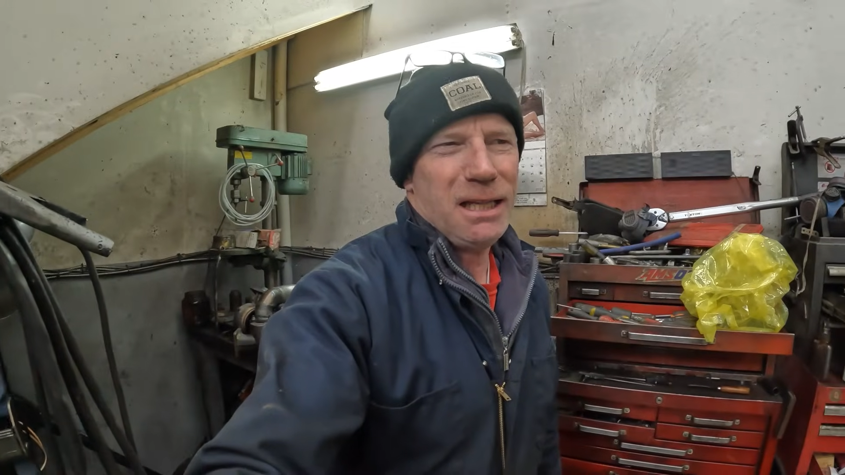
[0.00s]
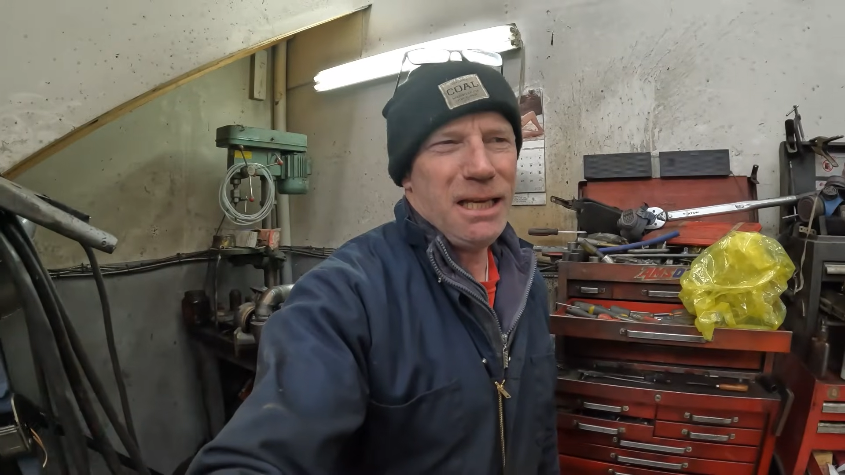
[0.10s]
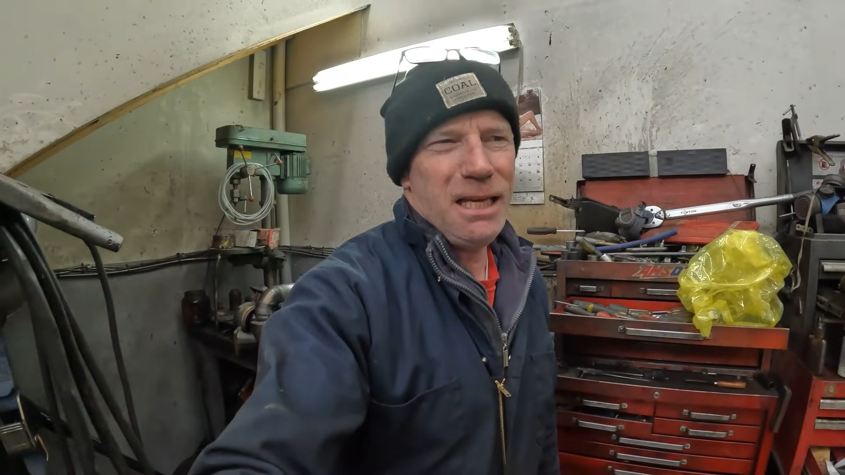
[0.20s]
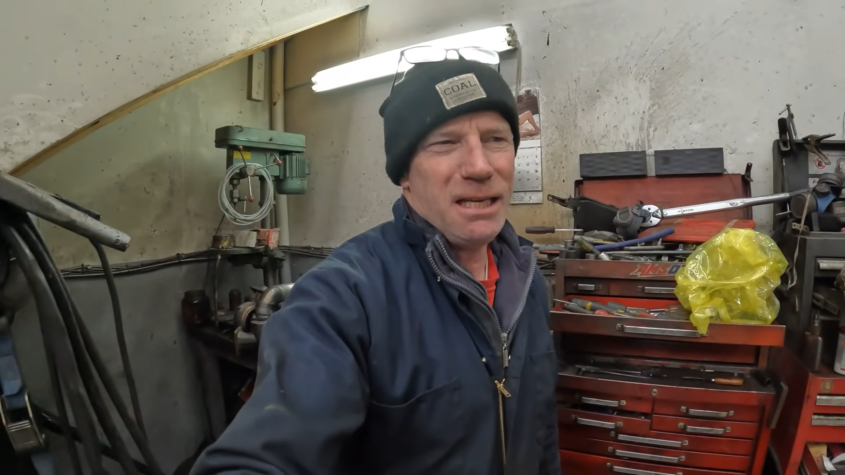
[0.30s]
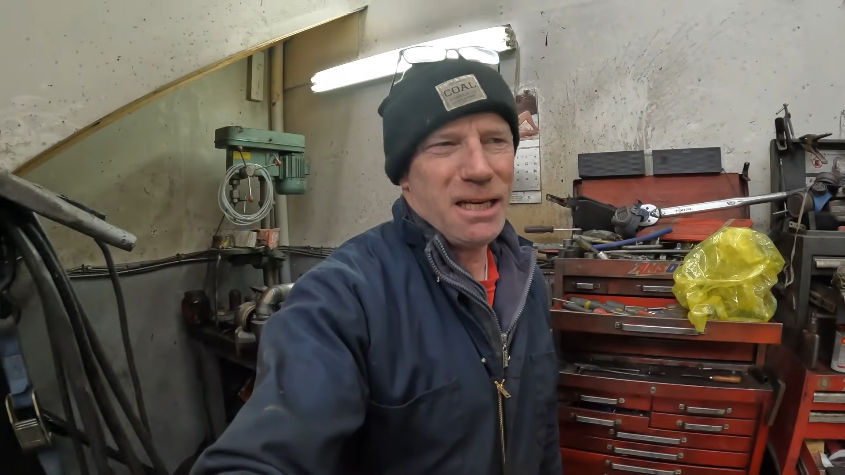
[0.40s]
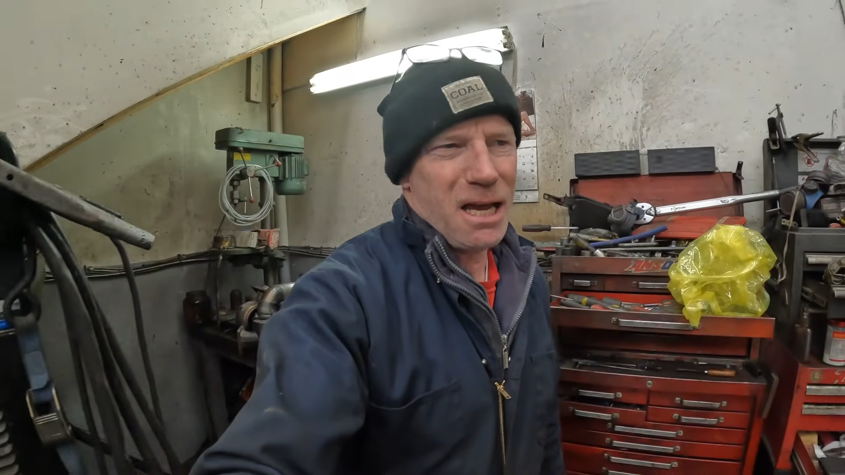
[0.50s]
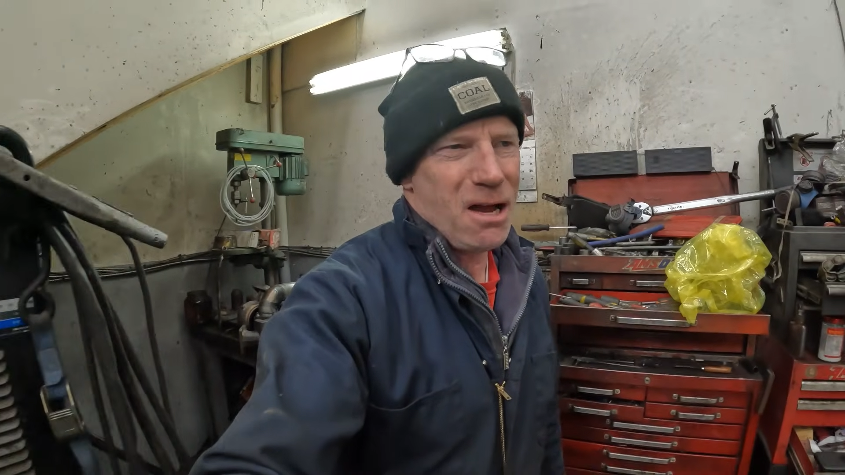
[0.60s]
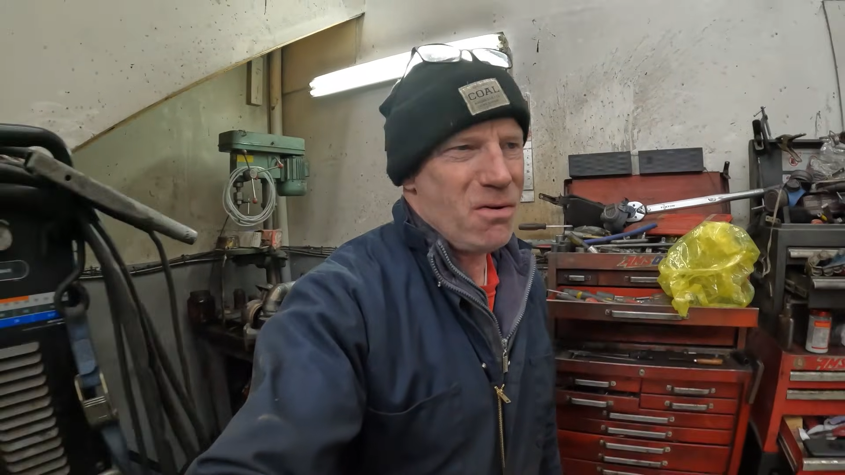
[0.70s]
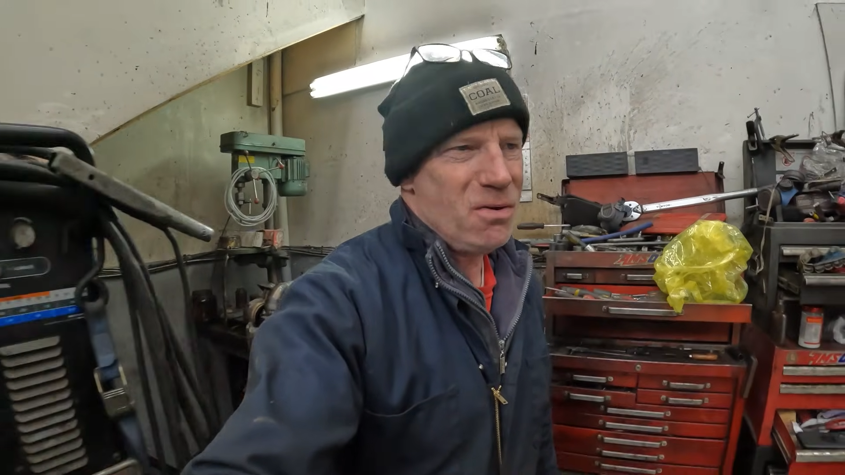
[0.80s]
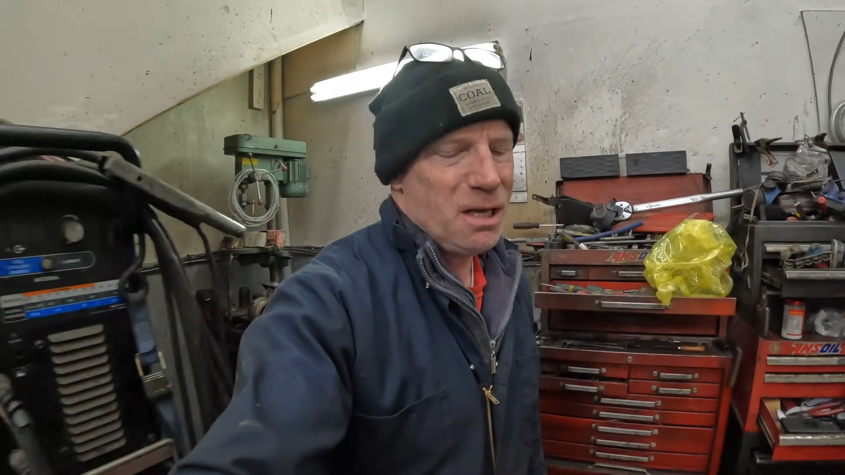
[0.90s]
clean
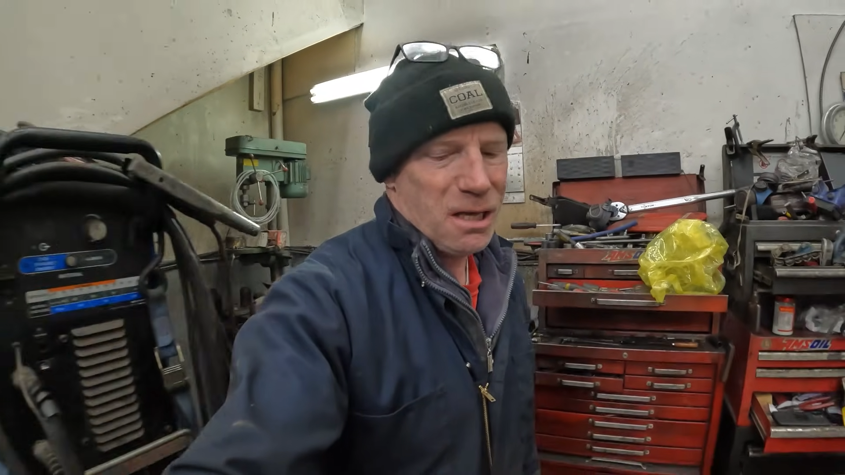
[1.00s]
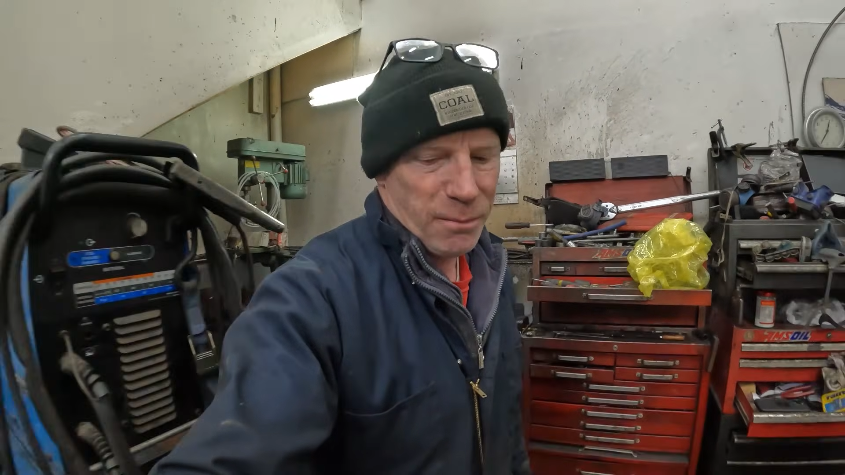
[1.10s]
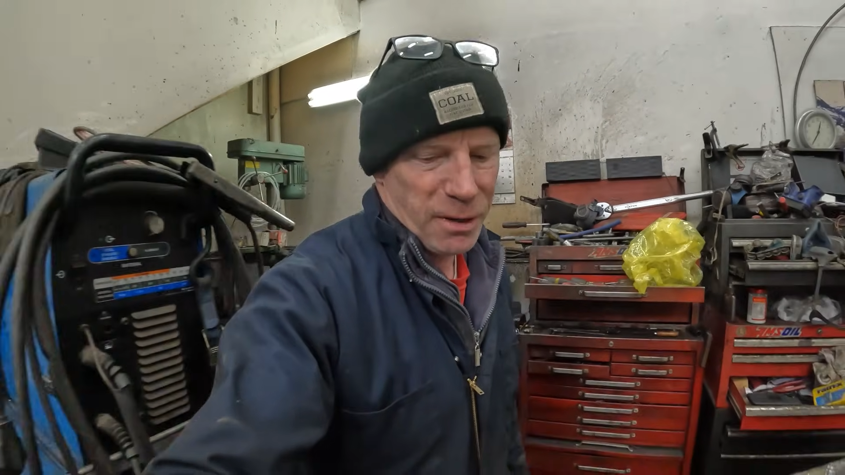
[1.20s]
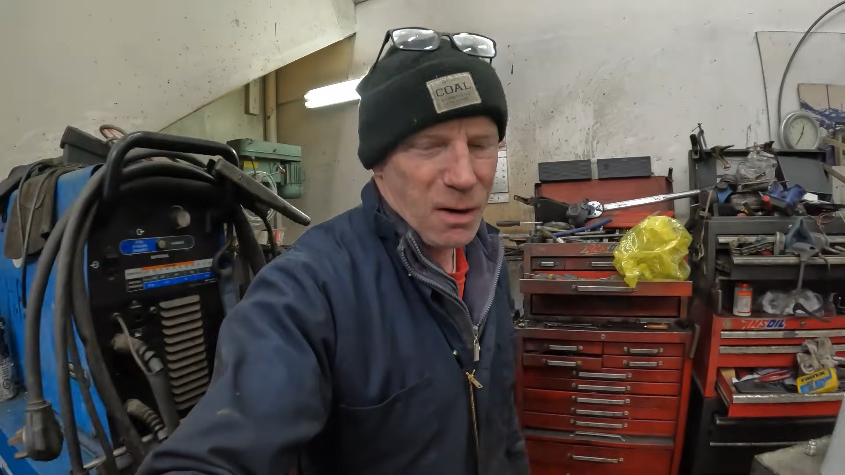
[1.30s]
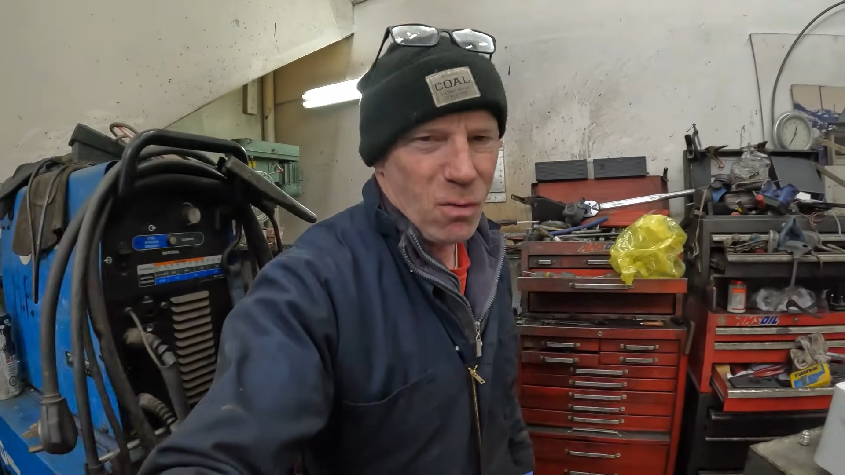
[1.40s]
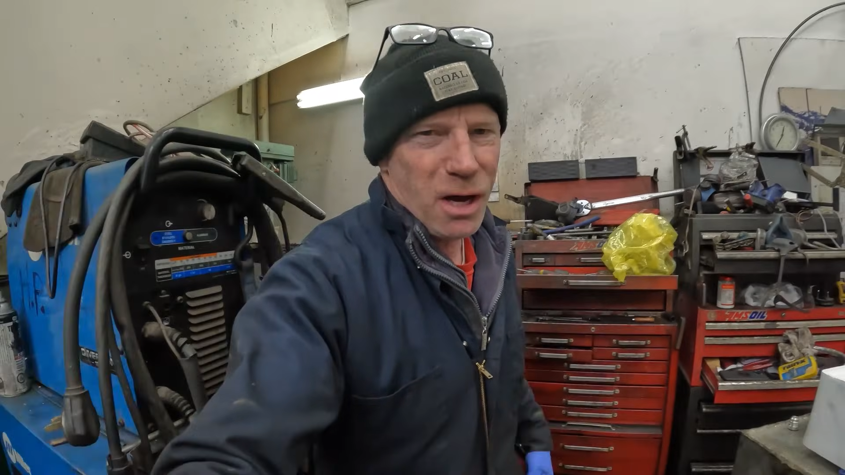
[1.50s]
now, but I